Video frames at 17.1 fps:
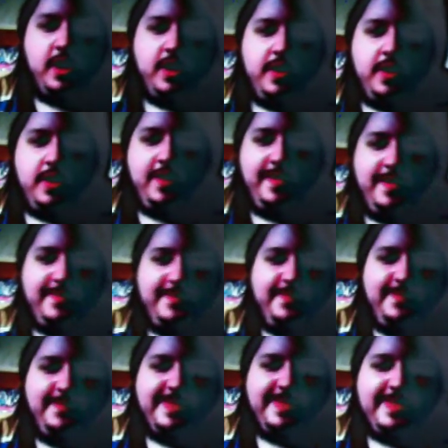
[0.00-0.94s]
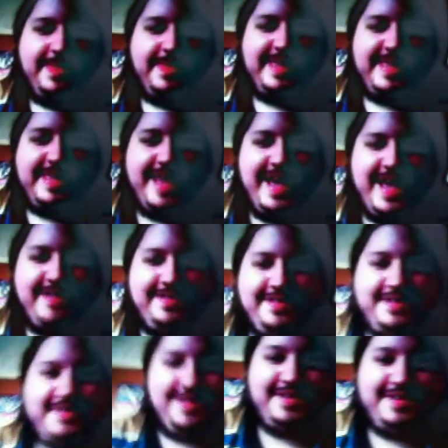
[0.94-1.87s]
I remember him. Yeah, this
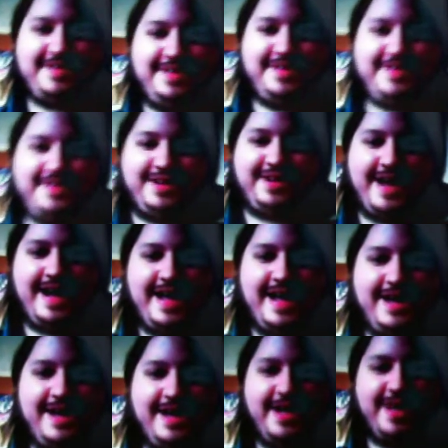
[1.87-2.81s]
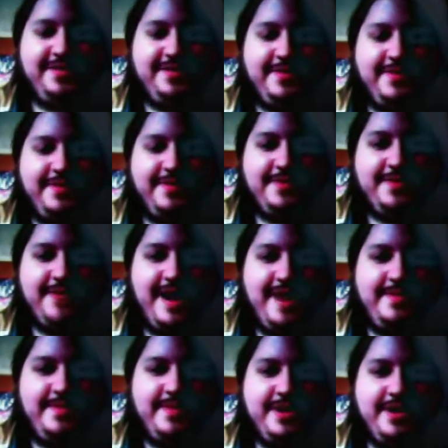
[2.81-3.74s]
freaking guy. Okay, so when you ride him, you can
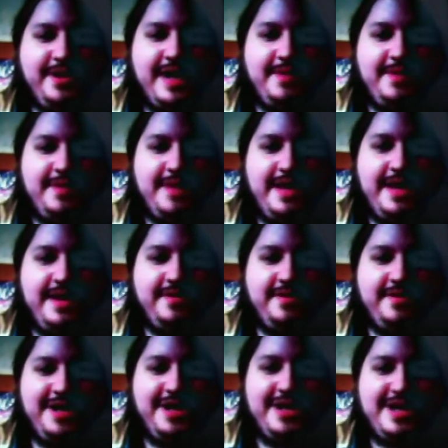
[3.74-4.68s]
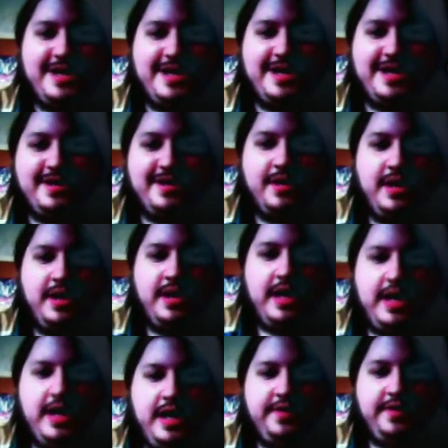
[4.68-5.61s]
counterblast a machining
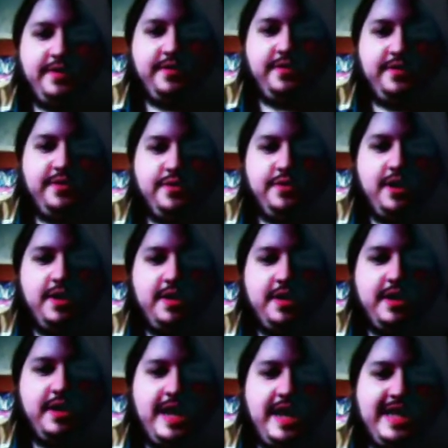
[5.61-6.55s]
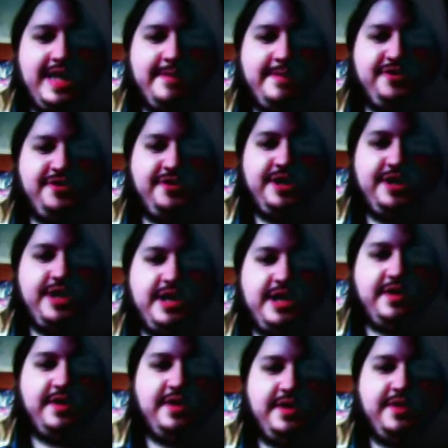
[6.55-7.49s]
to call any machining from
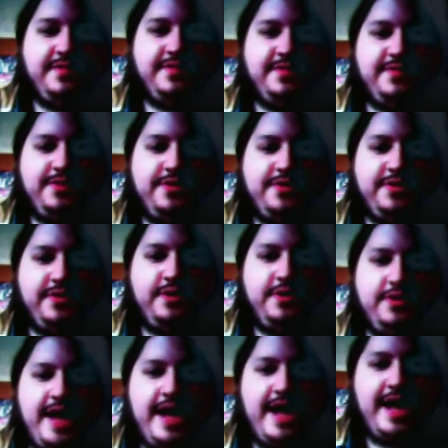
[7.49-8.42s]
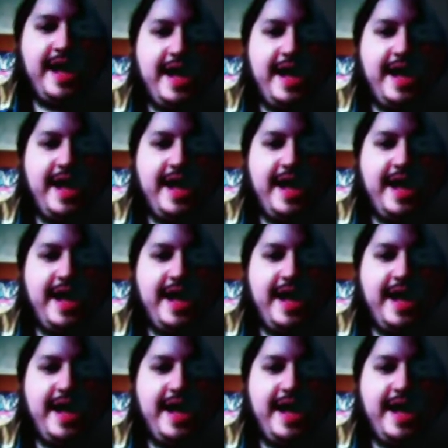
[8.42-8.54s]
your soul at rest.